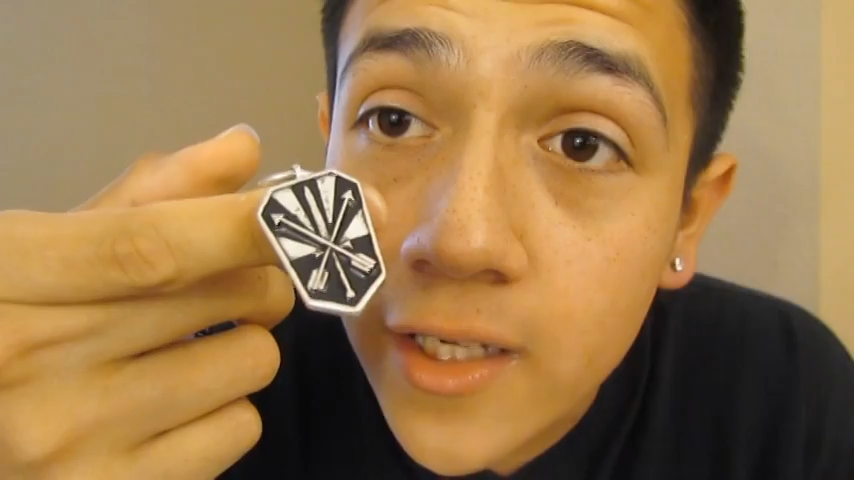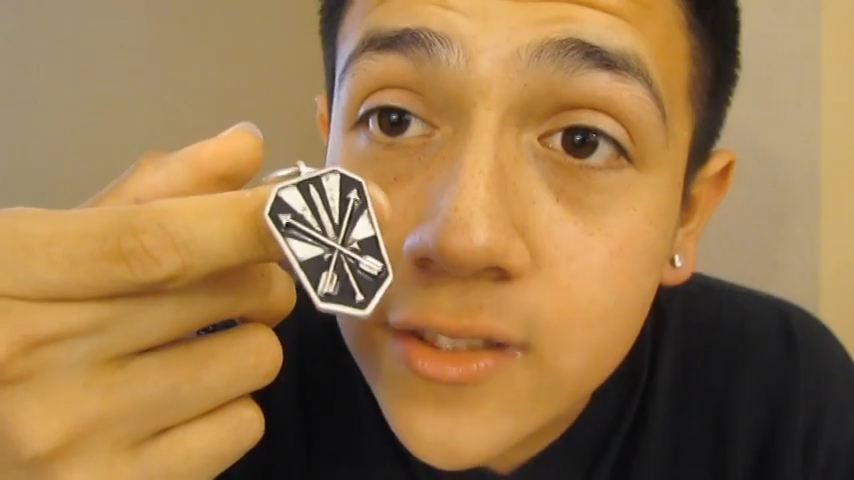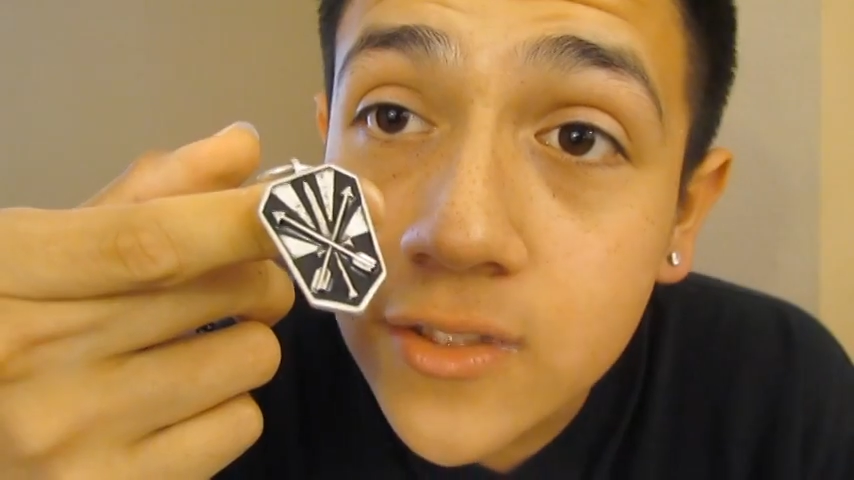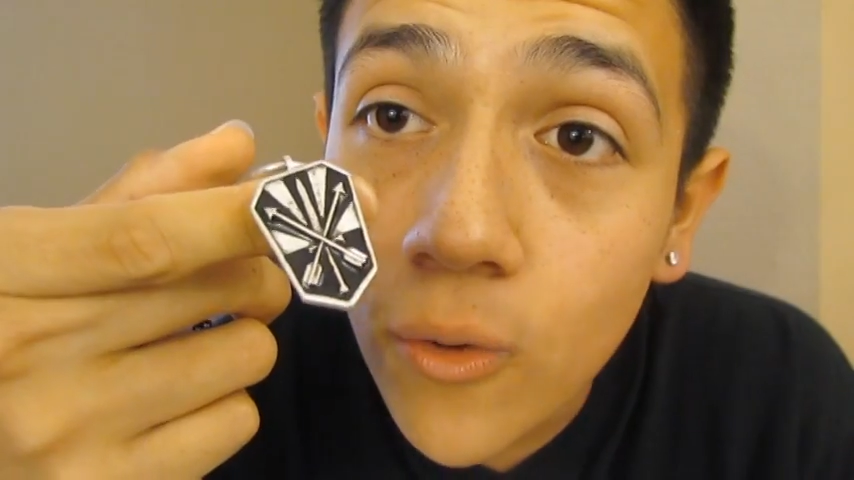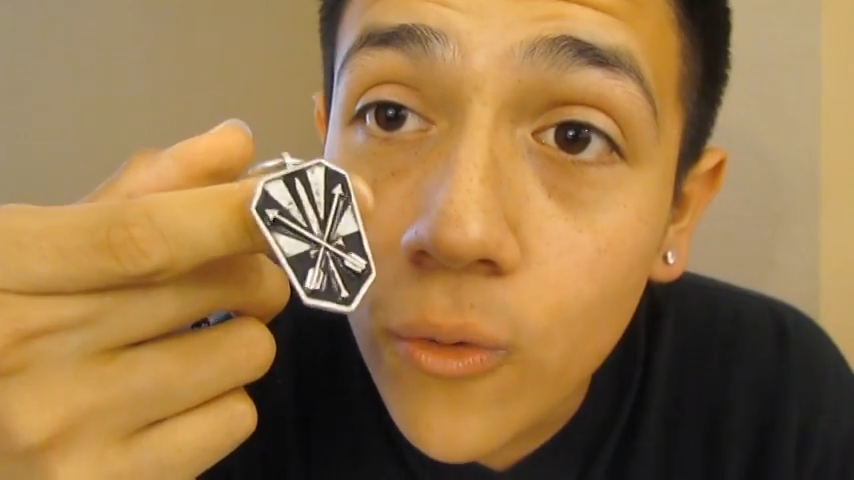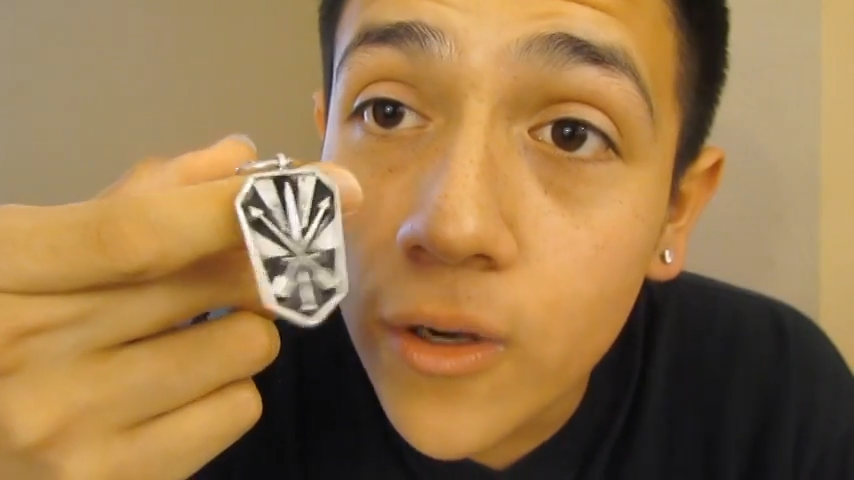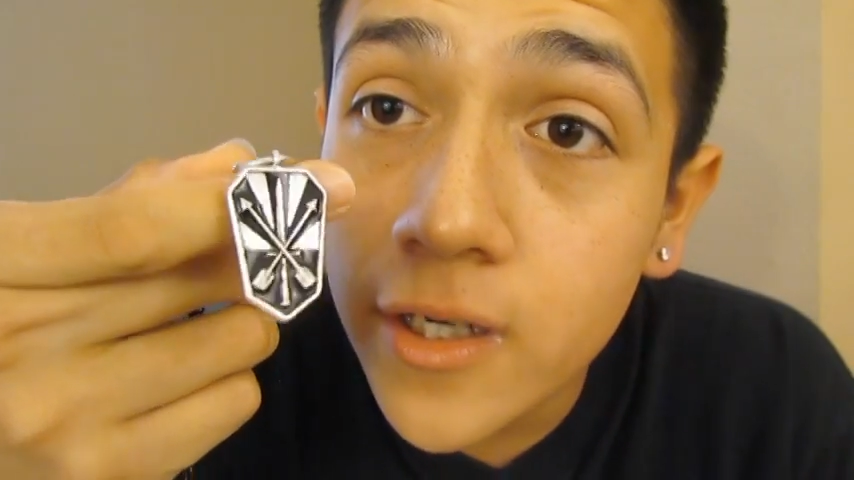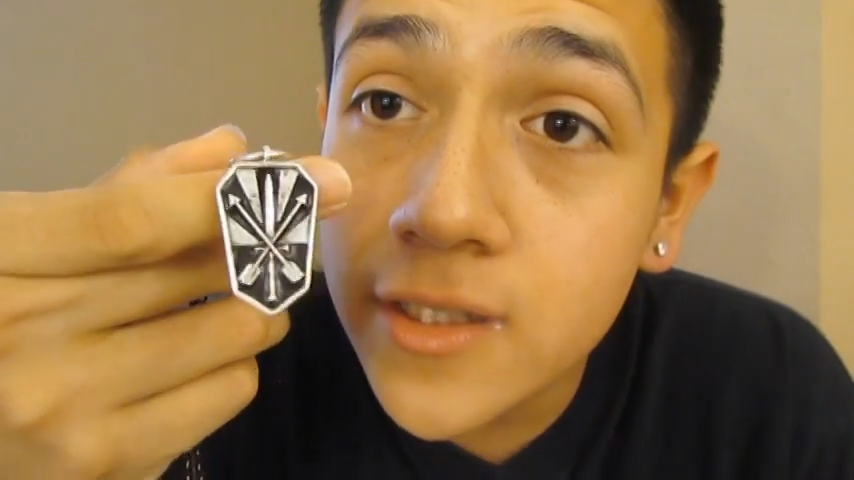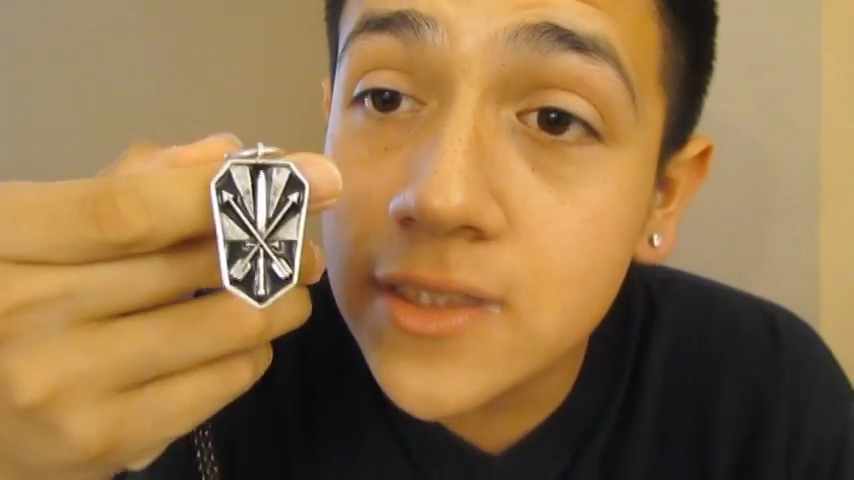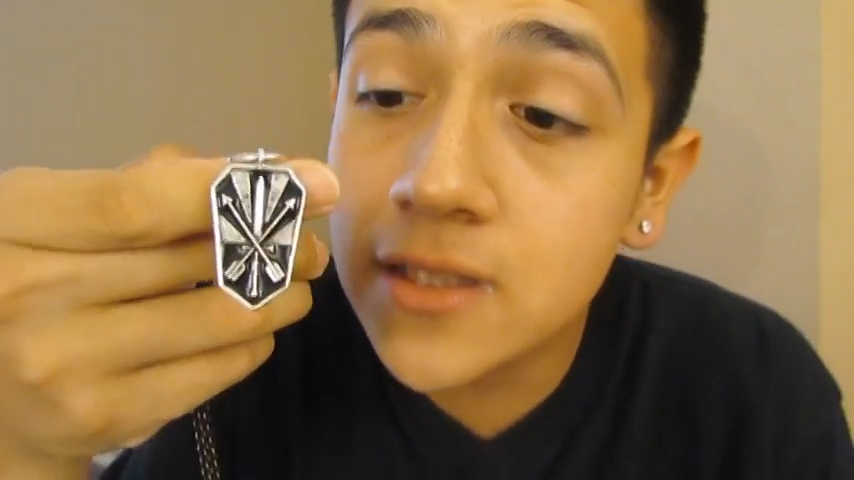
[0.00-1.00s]
a
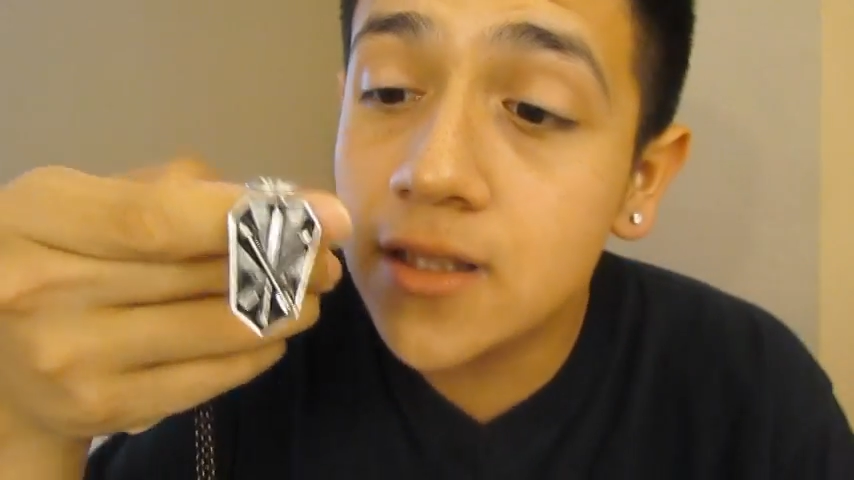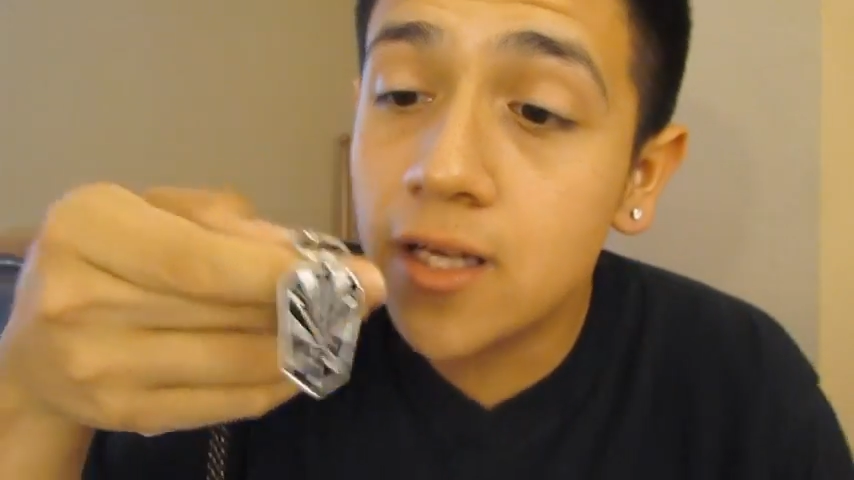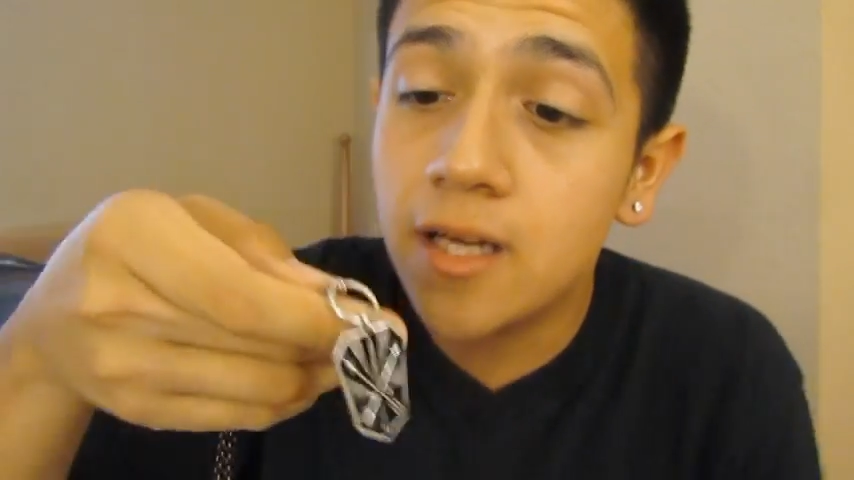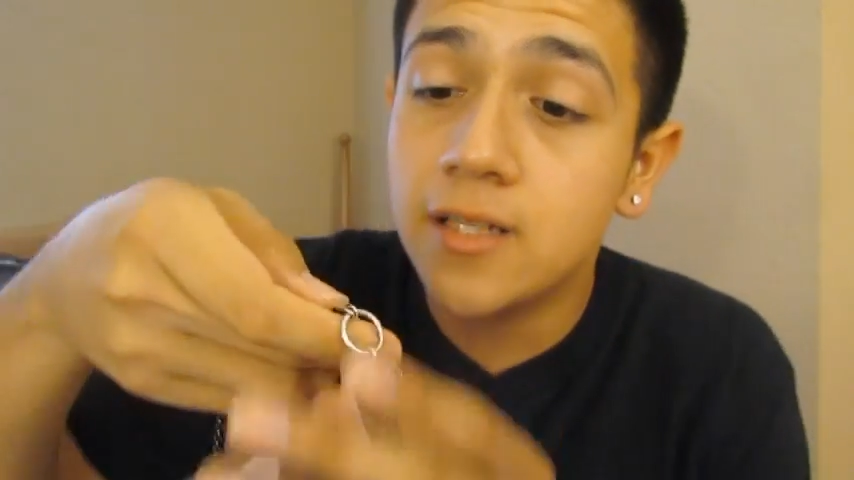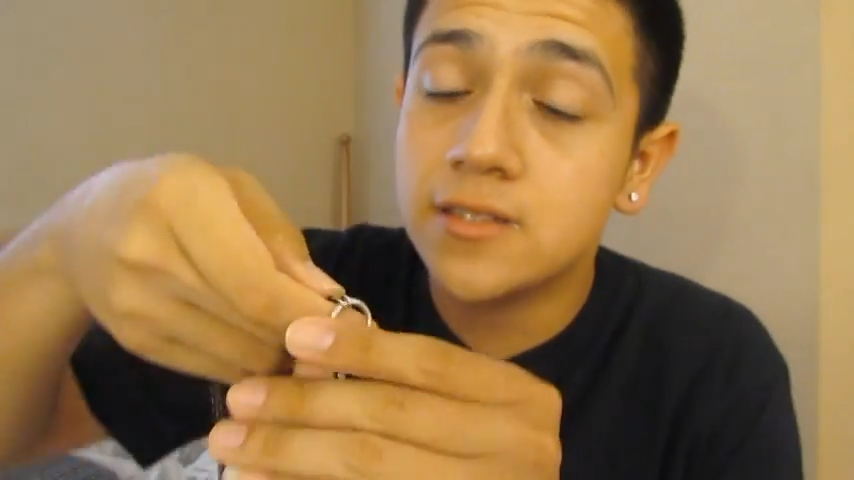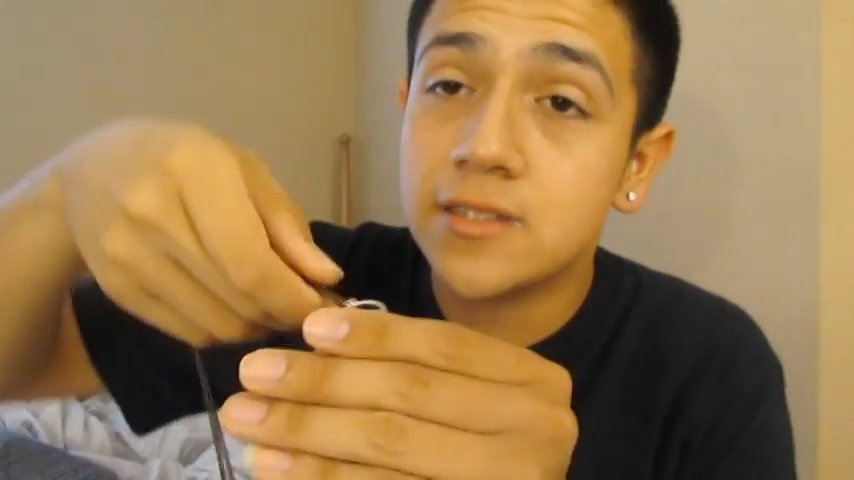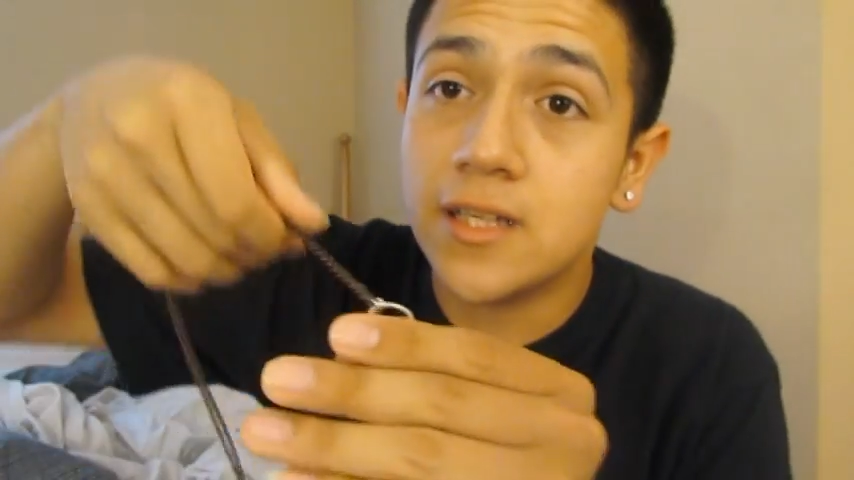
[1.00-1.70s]
sword, you see that? It's